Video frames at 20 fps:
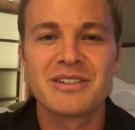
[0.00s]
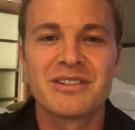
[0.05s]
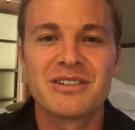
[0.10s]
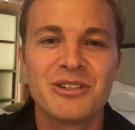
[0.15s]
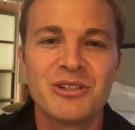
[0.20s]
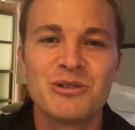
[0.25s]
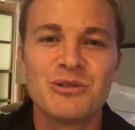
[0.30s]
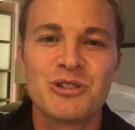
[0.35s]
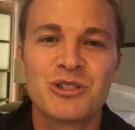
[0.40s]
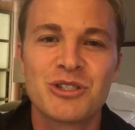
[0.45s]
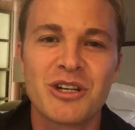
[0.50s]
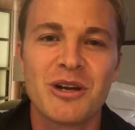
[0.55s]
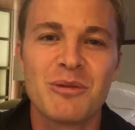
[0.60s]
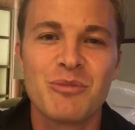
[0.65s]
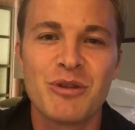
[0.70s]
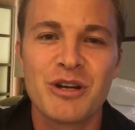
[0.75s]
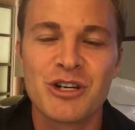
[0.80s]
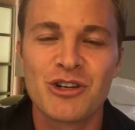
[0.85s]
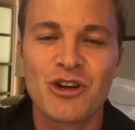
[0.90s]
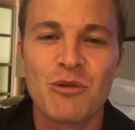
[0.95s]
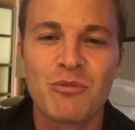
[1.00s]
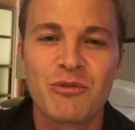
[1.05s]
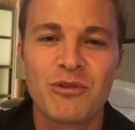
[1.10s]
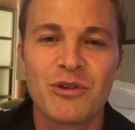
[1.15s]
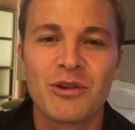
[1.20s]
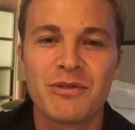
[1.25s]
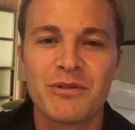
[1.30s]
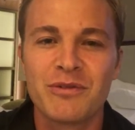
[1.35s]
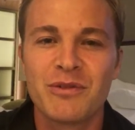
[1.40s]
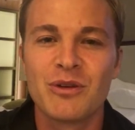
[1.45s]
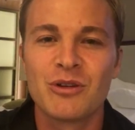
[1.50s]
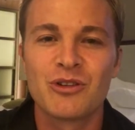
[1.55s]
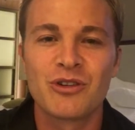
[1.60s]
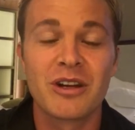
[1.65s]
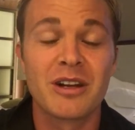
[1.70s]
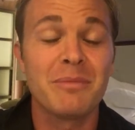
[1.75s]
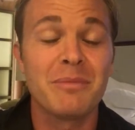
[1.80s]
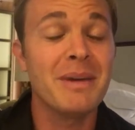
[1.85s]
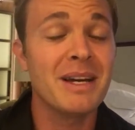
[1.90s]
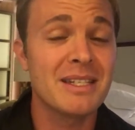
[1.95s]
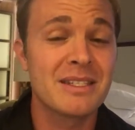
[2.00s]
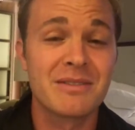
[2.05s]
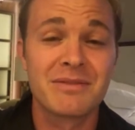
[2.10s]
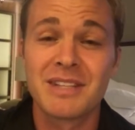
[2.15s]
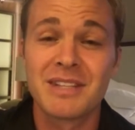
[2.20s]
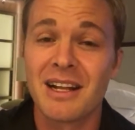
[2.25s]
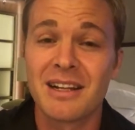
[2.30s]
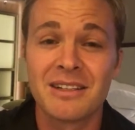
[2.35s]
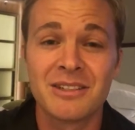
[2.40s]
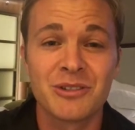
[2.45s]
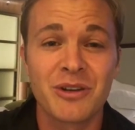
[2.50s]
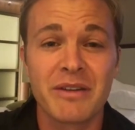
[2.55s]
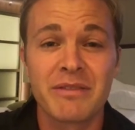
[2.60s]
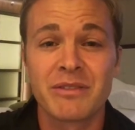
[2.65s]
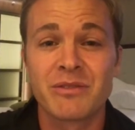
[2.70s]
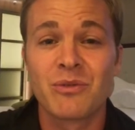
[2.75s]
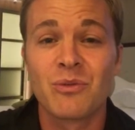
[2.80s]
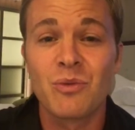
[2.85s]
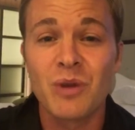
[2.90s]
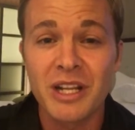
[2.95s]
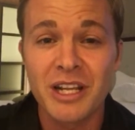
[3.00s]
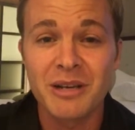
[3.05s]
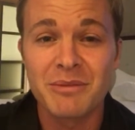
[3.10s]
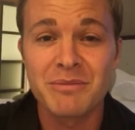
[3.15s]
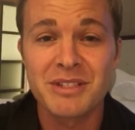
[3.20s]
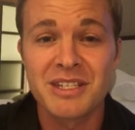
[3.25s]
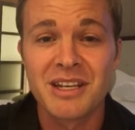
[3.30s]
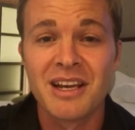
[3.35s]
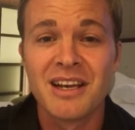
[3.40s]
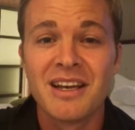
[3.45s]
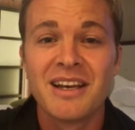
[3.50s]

a huge British hopeful of the future and a massive talent driving for Williams.